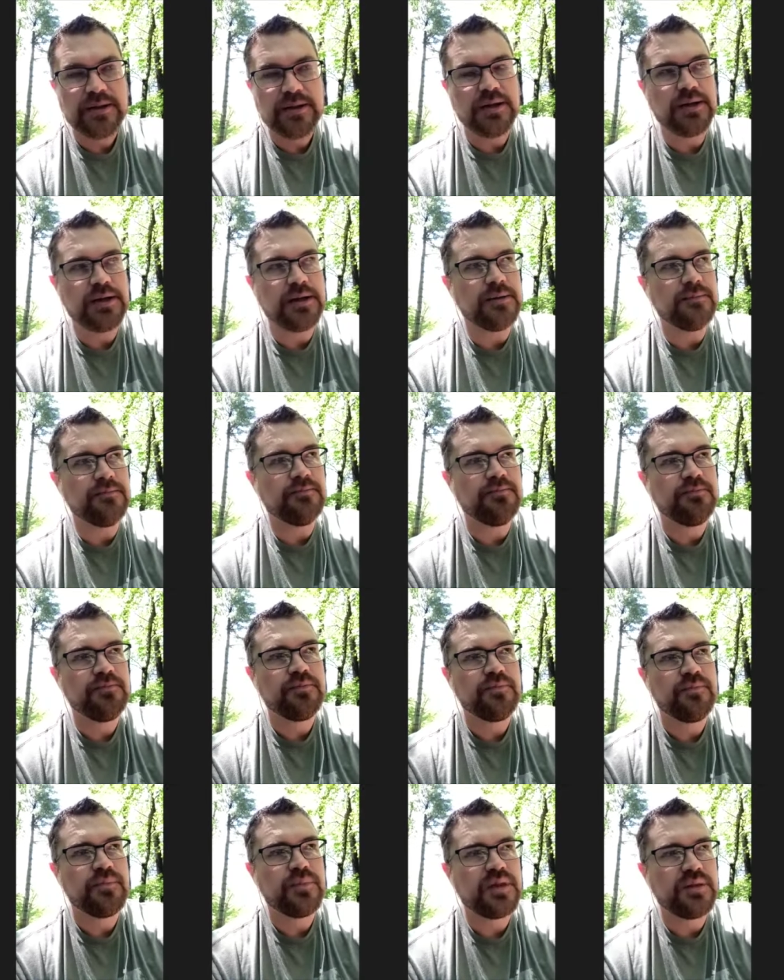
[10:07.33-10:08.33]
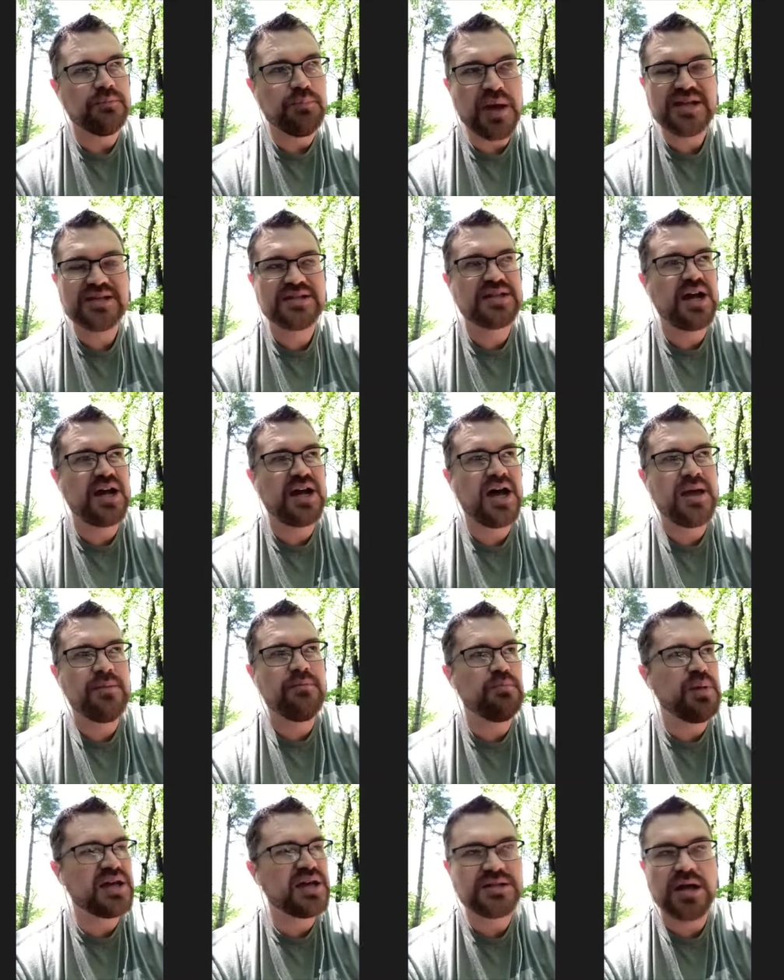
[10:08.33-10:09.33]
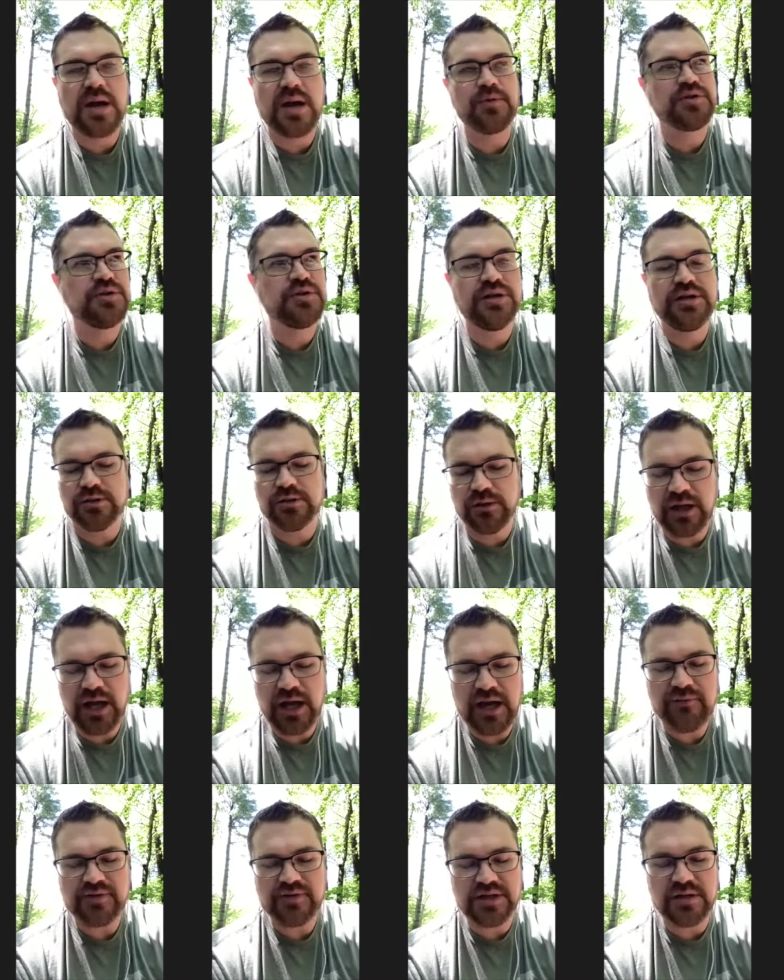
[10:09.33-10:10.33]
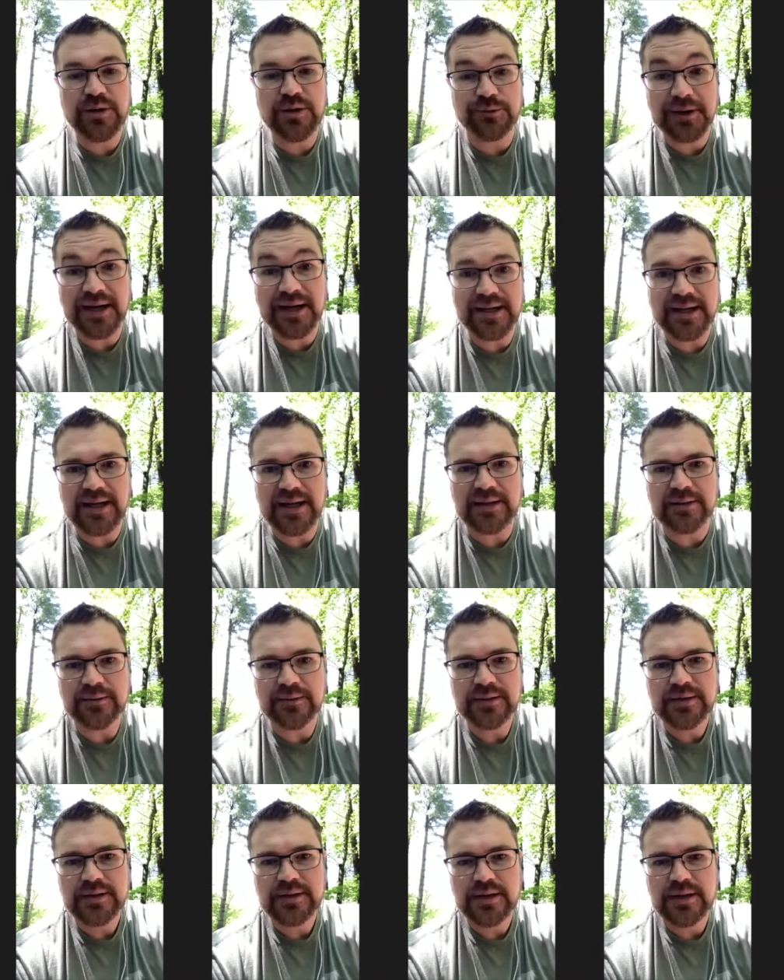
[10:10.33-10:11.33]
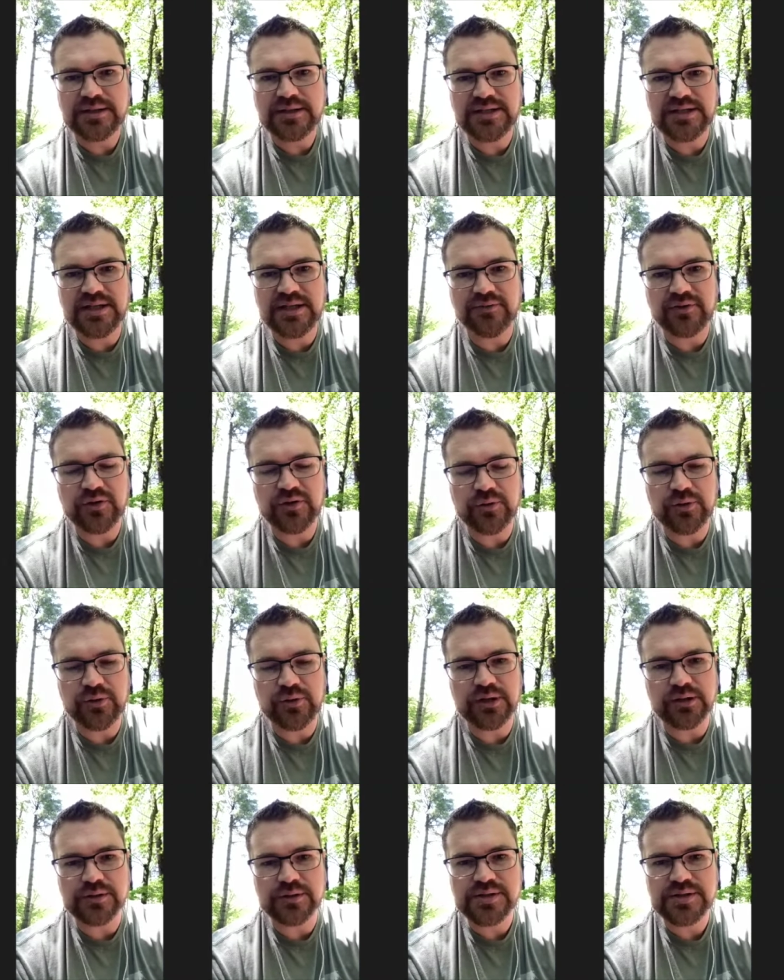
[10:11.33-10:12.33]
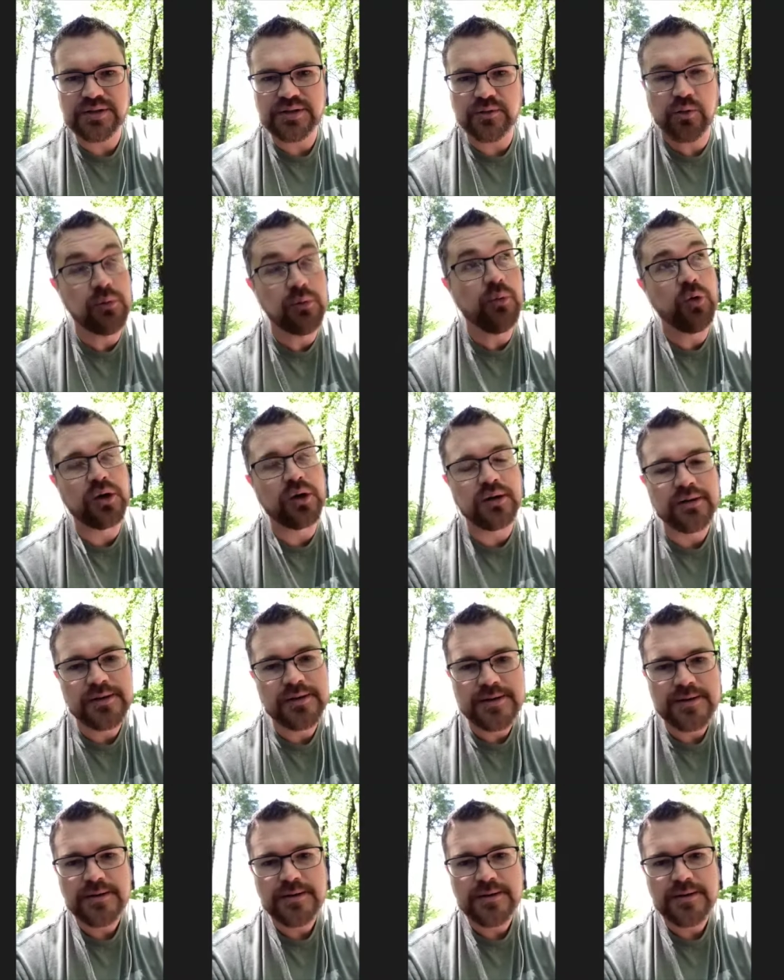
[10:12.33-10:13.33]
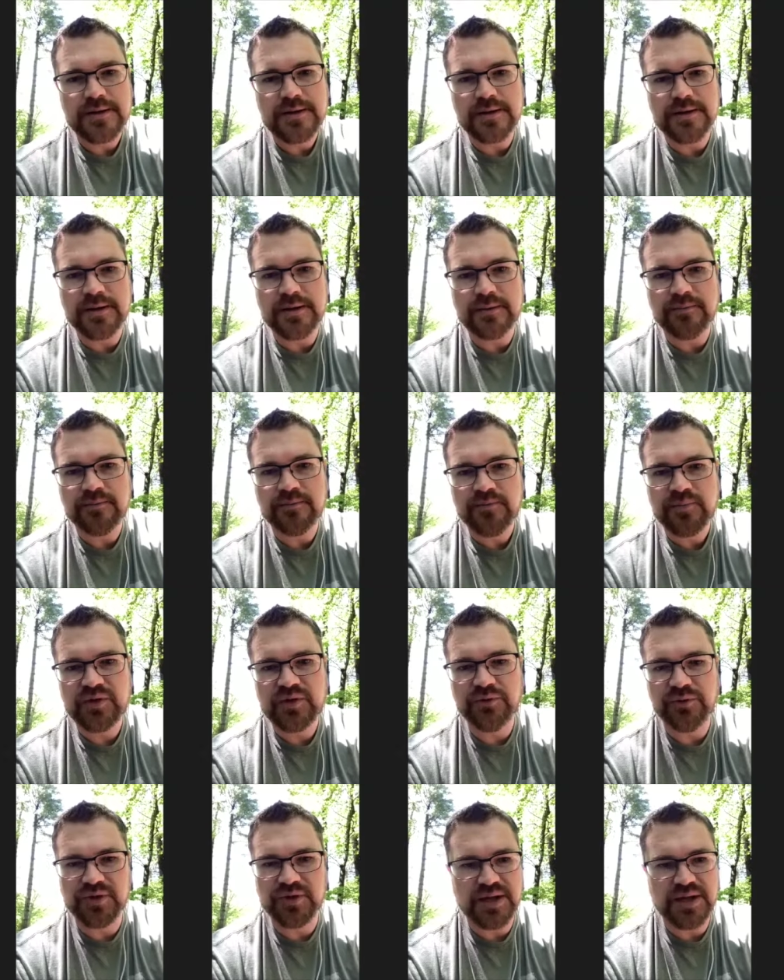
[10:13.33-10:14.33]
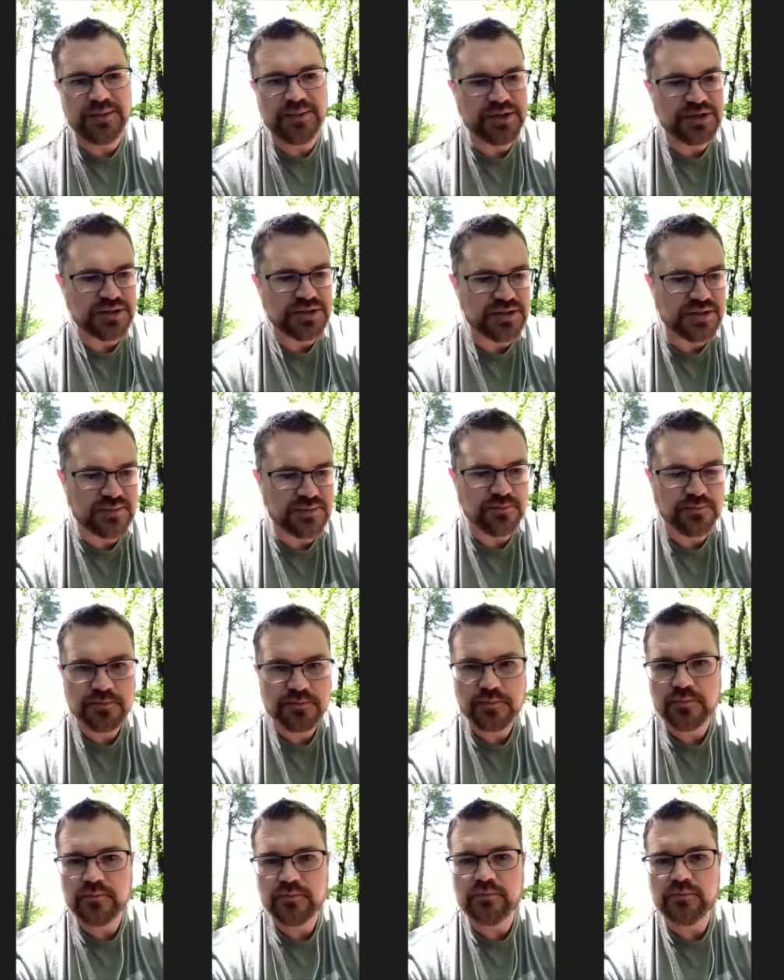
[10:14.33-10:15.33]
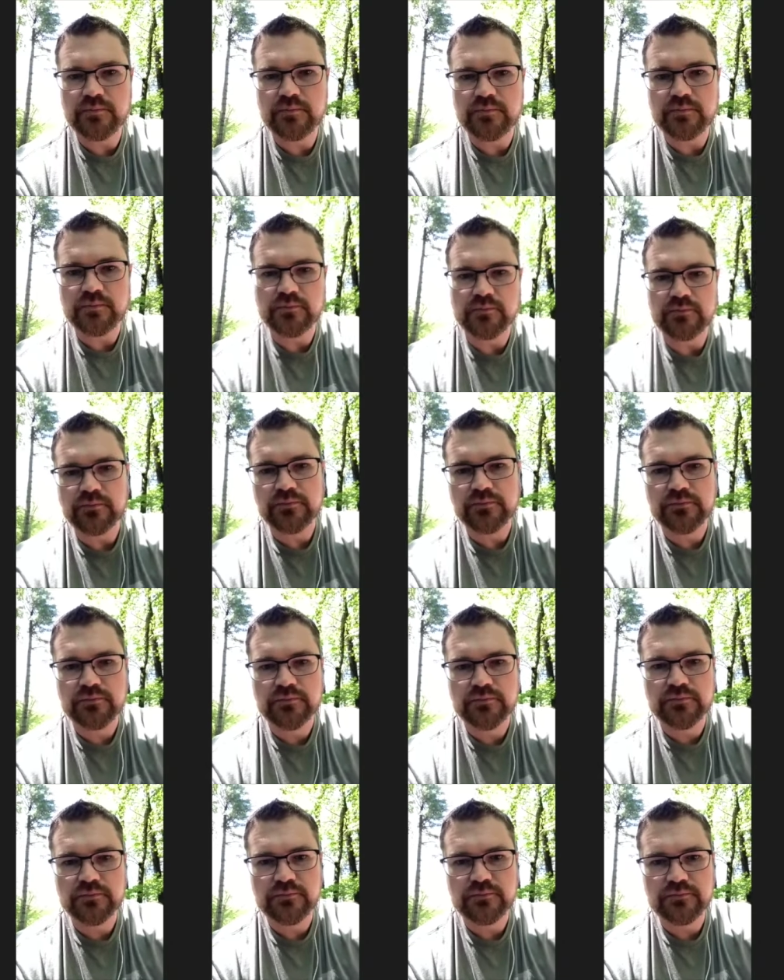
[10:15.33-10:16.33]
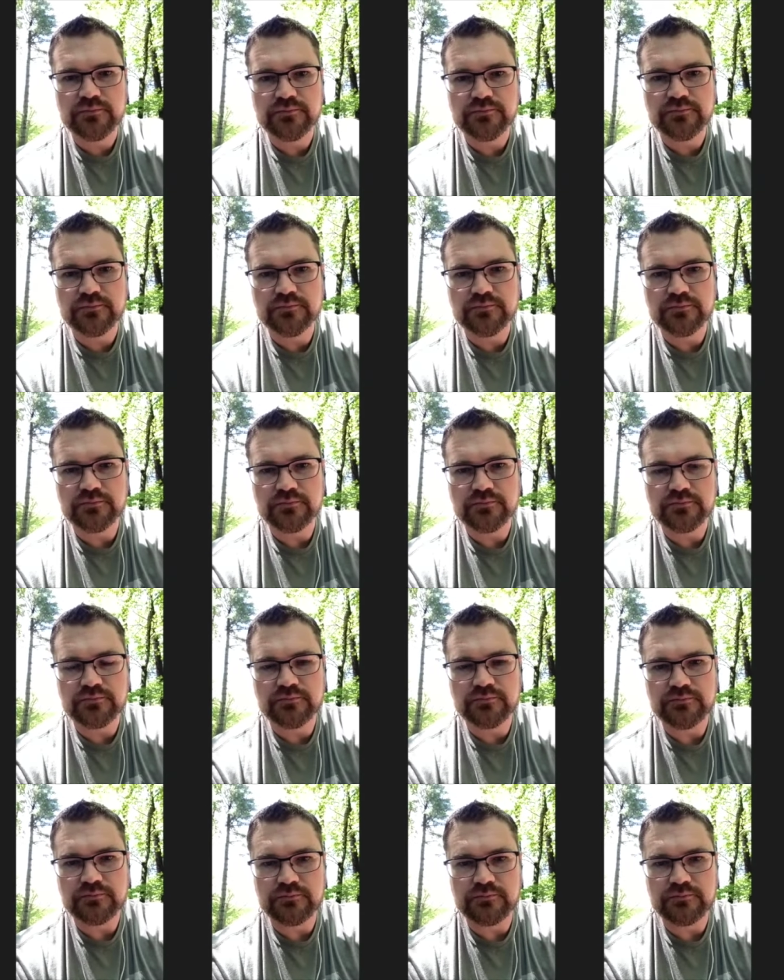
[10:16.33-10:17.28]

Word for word: Um, best time, best opportunity your life is going to be right now uh, to give two years or more uh, to full time missions. It's great. When, when,